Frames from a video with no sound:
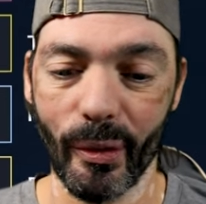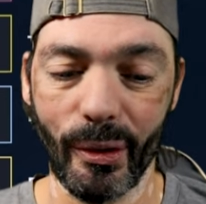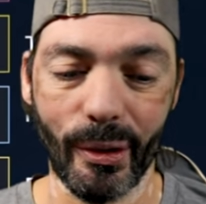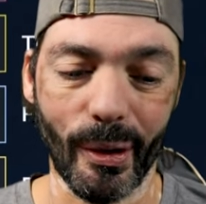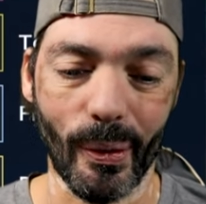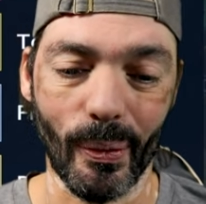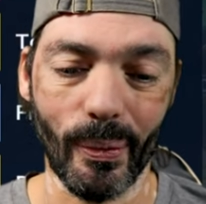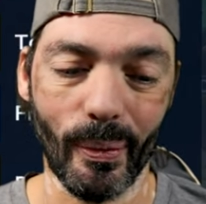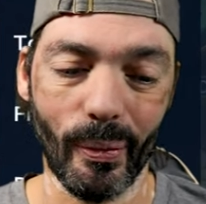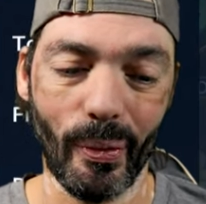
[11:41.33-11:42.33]
you know,
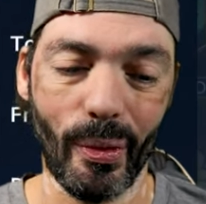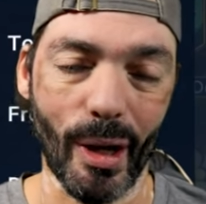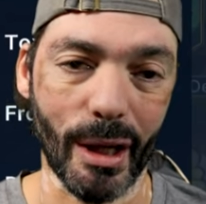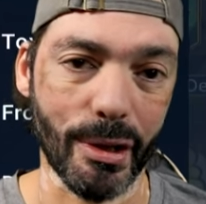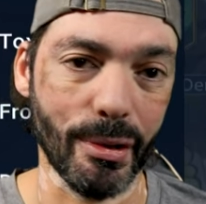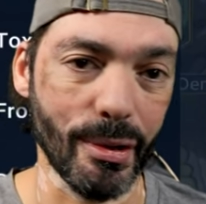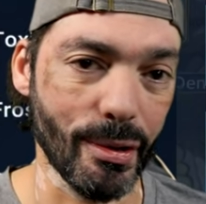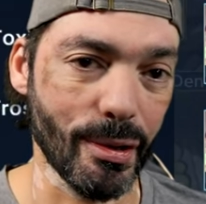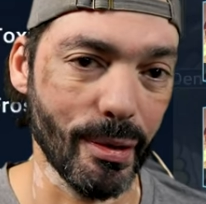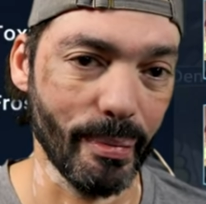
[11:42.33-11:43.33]
not
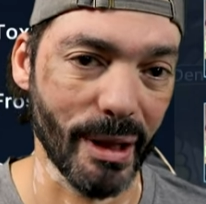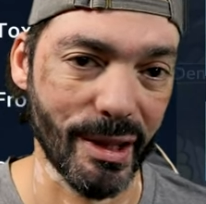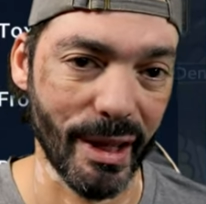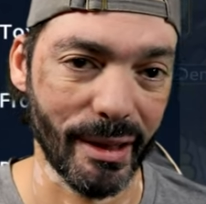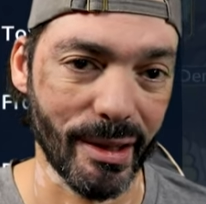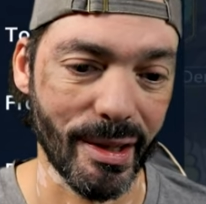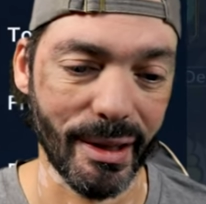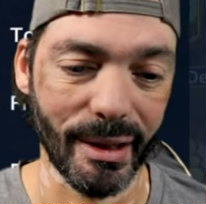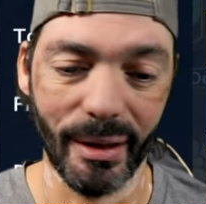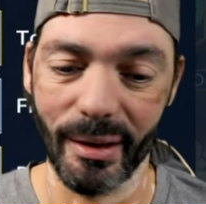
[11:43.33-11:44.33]
use too much
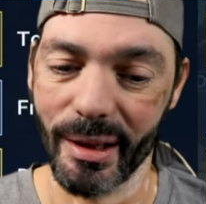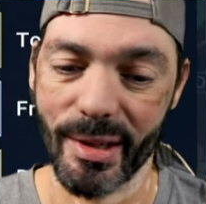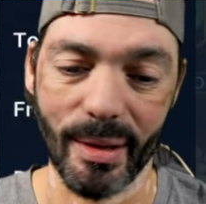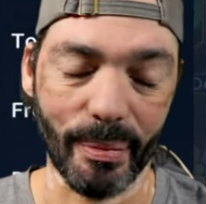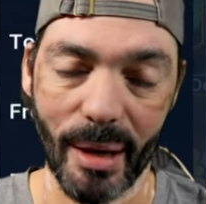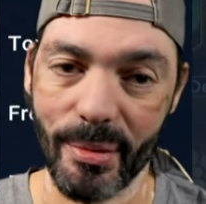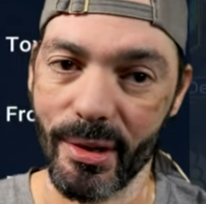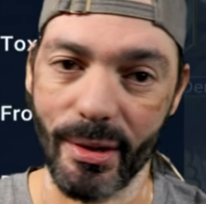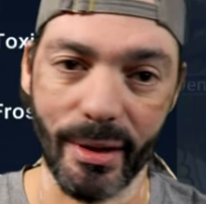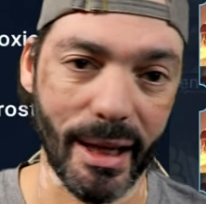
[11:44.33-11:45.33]
energy, because sometimes you
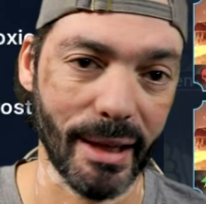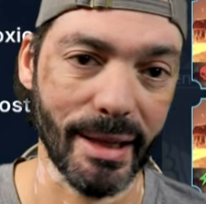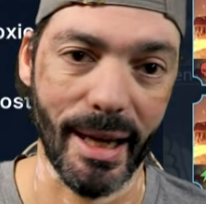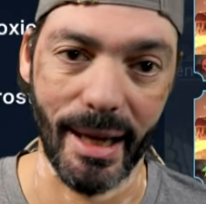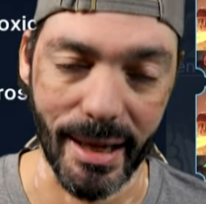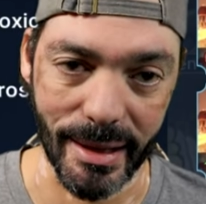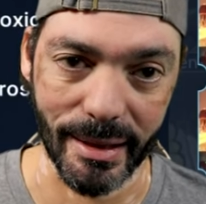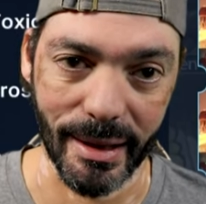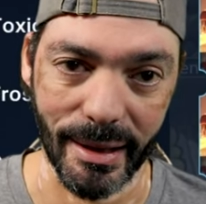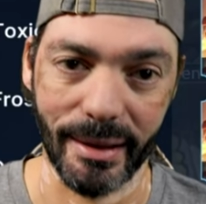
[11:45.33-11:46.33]
don't get
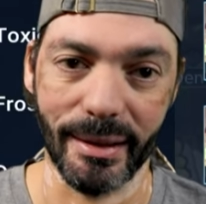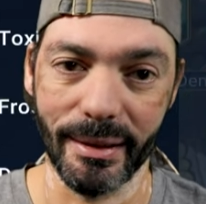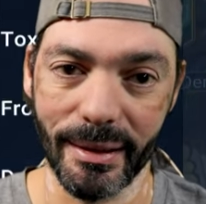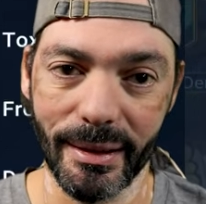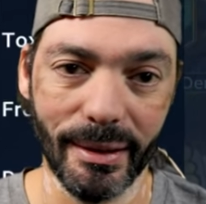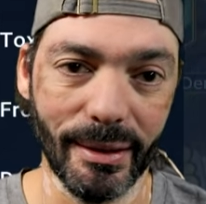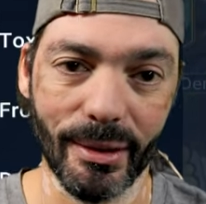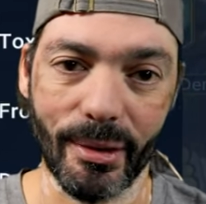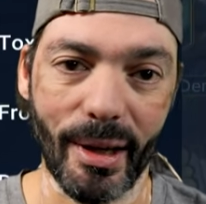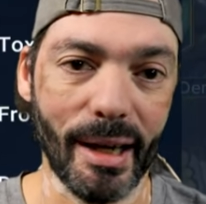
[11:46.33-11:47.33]
anything on
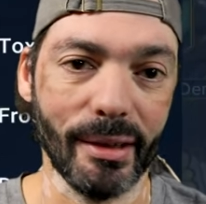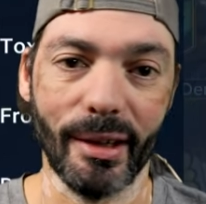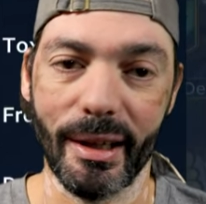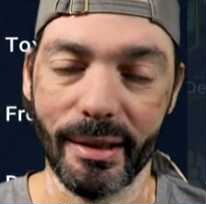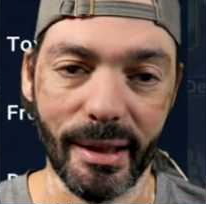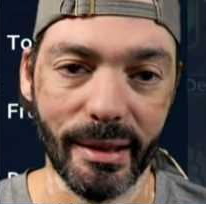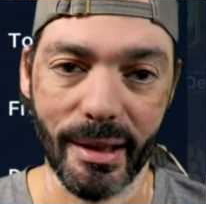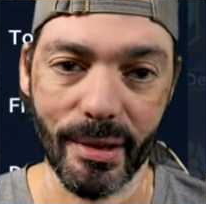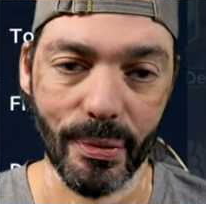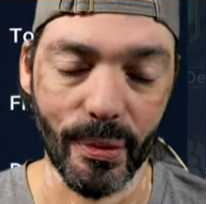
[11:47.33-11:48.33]
Dragon or anything
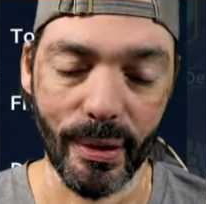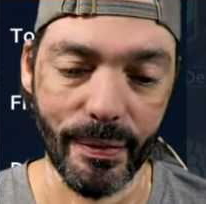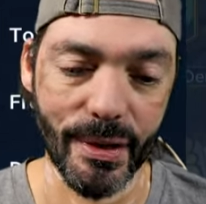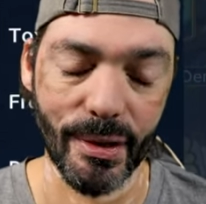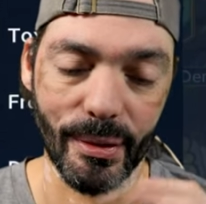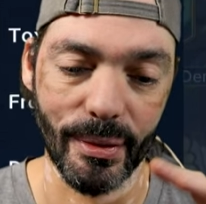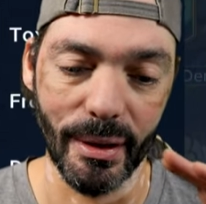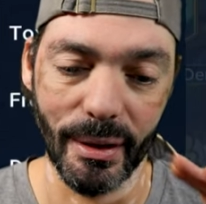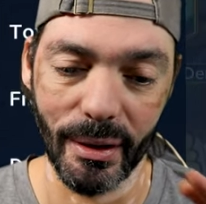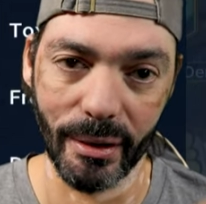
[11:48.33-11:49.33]
that is worth, so
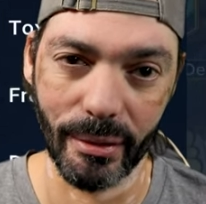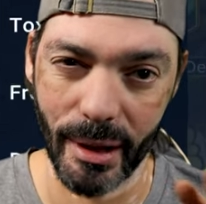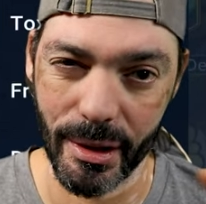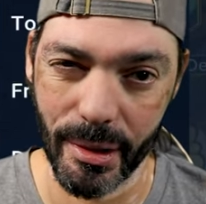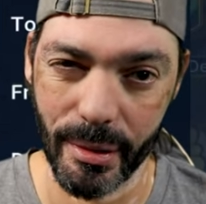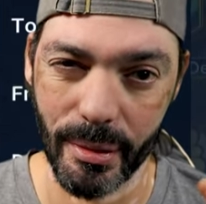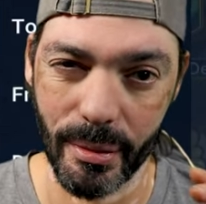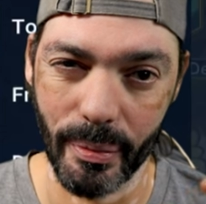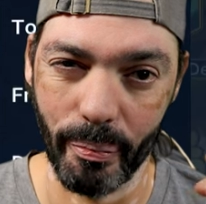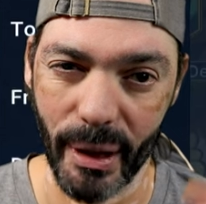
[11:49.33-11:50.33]
trying
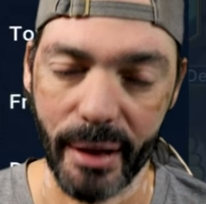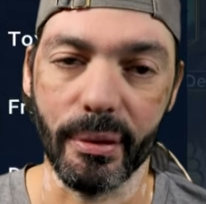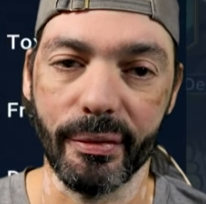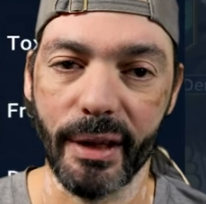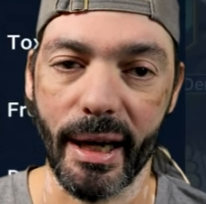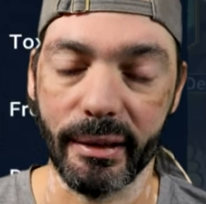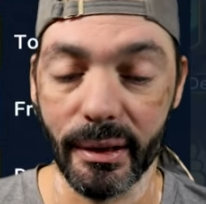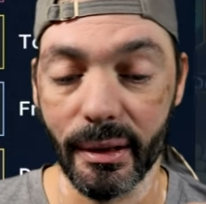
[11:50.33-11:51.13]
to play with that.